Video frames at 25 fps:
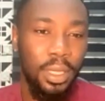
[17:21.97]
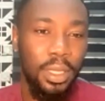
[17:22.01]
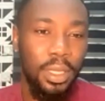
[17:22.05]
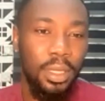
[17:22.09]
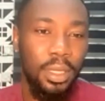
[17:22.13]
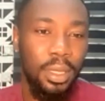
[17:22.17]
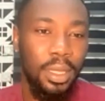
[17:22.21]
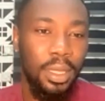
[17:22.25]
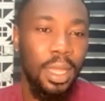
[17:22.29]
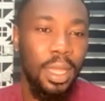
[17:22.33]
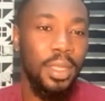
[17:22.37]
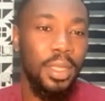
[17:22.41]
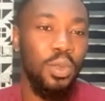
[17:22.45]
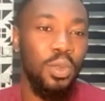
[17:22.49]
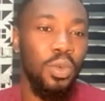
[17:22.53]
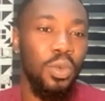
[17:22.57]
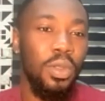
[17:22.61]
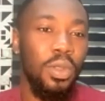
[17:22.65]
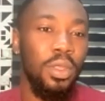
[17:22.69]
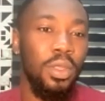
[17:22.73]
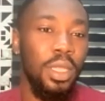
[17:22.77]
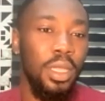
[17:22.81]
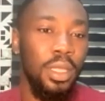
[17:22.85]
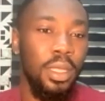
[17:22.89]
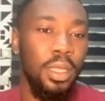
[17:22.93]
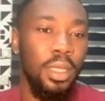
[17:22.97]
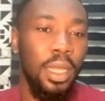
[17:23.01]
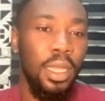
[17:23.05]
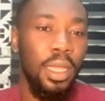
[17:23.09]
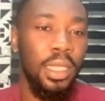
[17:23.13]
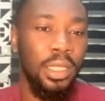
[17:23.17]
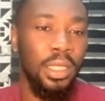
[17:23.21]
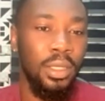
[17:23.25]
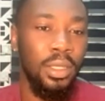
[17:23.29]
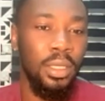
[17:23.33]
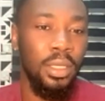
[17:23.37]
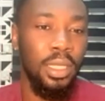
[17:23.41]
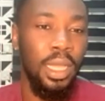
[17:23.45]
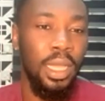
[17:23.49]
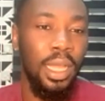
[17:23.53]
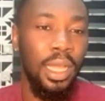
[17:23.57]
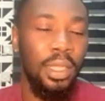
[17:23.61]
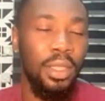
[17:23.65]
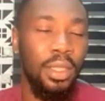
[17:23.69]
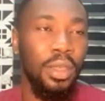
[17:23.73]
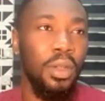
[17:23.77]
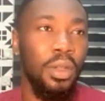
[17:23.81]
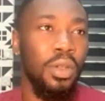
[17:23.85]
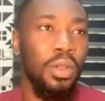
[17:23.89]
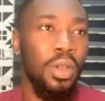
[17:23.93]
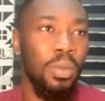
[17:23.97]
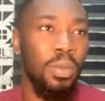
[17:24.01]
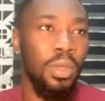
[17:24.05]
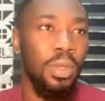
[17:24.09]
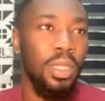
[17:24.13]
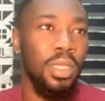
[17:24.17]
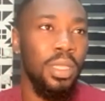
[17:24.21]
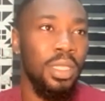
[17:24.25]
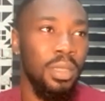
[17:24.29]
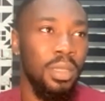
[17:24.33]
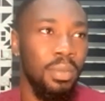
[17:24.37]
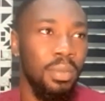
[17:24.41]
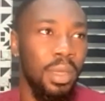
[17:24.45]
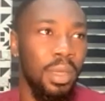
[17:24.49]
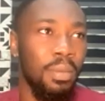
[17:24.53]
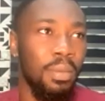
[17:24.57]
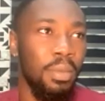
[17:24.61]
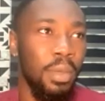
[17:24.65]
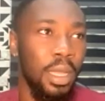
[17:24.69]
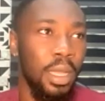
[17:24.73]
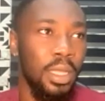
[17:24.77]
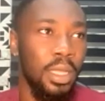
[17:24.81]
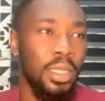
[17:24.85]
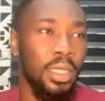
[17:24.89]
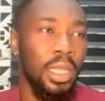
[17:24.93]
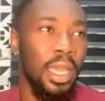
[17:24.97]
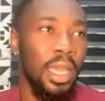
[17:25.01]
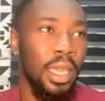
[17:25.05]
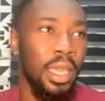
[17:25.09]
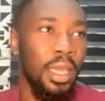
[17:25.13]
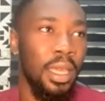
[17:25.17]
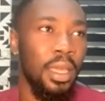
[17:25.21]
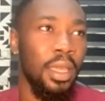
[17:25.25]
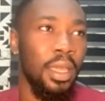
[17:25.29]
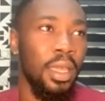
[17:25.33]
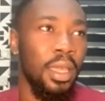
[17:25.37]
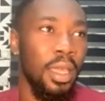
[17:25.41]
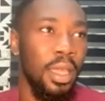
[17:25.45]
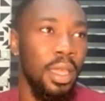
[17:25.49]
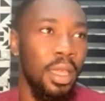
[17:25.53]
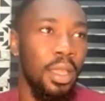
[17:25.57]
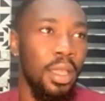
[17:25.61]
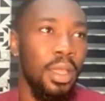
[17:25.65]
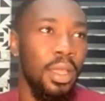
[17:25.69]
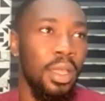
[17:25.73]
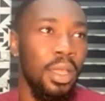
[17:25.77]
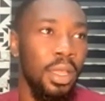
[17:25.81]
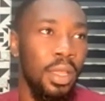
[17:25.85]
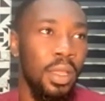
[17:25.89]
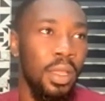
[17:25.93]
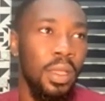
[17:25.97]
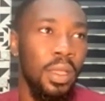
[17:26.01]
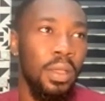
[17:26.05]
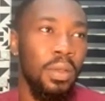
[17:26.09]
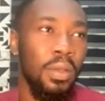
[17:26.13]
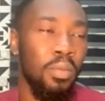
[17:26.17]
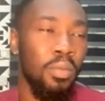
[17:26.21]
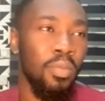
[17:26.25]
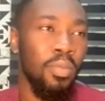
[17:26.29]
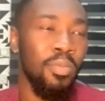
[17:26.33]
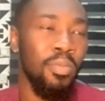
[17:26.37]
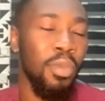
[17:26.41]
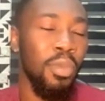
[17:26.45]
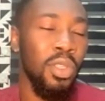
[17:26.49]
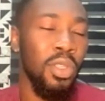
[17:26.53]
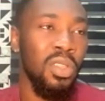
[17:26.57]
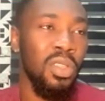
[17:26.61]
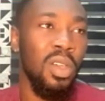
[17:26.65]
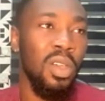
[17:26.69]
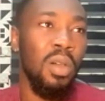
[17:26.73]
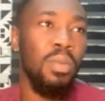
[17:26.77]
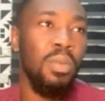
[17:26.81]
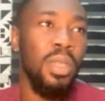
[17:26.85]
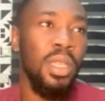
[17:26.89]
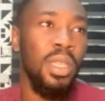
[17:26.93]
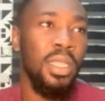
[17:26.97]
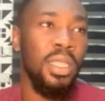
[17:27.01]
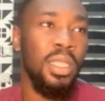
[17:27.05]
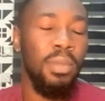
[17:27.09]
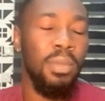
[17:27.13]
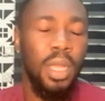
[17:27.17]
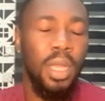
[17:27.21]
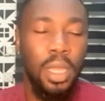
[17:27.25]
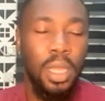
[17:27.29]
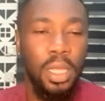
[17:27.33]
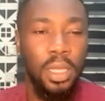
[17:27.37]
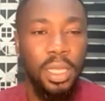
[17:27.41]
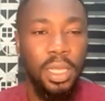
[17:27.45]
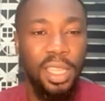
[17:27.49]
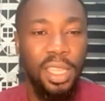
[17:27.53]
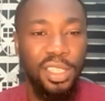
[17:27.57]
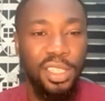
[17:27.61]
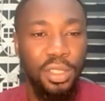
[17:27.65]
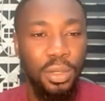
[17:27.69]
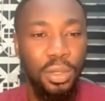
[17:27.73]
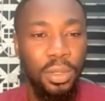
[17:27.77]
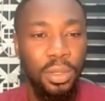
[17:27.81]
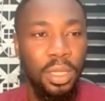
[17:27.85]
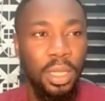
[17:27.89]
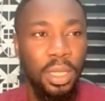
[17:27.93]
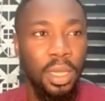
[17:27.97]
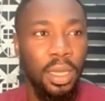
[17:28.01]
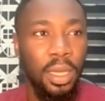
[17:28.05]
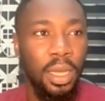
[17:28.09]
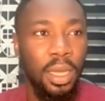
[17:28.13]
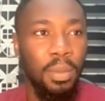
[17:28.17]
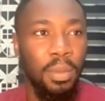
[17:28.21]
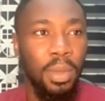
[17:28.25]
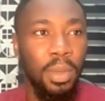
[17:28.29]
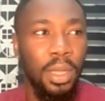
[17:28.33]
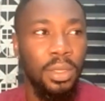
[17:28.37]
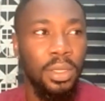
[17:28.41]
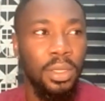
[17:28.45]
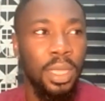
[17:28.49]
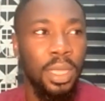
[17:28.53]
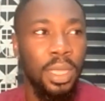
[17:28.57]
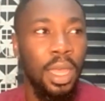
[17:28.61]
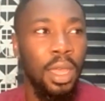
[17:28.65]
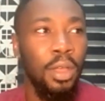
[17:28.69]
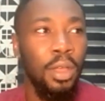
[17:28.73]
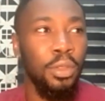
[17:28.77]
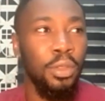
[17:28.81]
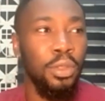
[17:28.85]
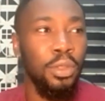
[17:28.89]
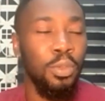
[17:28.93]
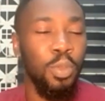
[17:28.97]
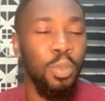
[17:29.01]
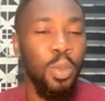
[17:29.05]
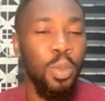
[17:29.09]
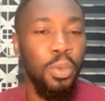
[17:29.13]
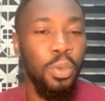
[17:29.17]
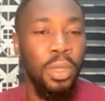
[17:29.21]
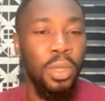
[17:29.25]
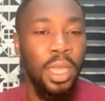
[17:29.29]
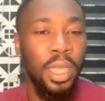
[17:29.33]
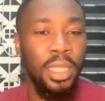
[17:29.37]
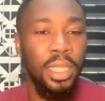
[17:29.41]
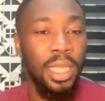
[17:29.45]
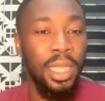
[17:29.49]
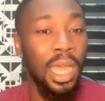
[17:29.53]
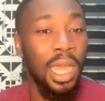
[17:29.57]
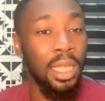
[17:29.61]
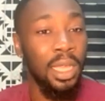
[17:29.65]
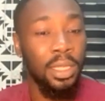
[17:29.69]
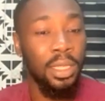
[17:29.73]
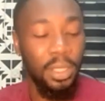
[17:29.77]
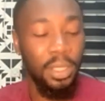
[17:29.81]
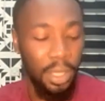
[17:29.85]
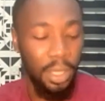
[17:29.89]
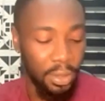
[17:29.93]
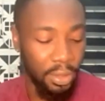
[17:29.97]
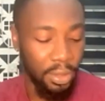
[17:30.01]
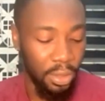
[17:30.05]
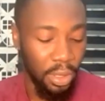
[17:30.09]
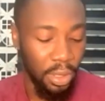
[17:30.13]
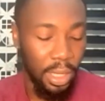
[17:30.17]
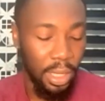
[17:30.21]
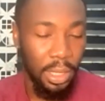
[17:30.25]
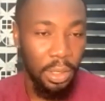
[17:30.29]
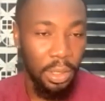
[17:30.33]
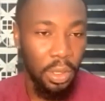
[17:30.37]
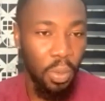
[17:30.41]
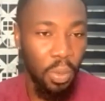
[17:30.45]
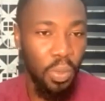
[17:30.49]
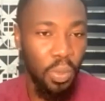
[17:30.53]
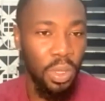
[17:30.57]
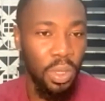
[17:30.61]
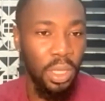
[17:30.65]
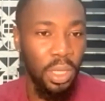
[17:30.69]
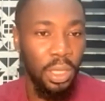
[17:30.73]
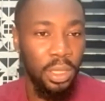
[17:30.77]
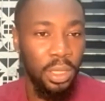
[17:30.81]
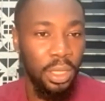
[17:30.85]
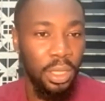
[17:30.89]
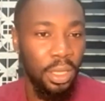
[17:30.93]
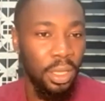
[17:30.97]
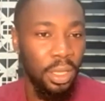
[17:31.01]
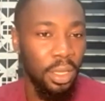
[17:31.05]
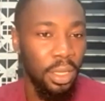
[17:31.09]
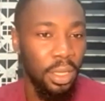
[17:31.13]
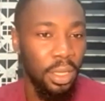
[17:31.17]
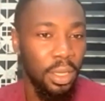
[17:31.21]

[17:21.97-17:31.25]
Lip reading: That's one thing that is, and your community members. Like most community managers don't think about how do people get access to their community.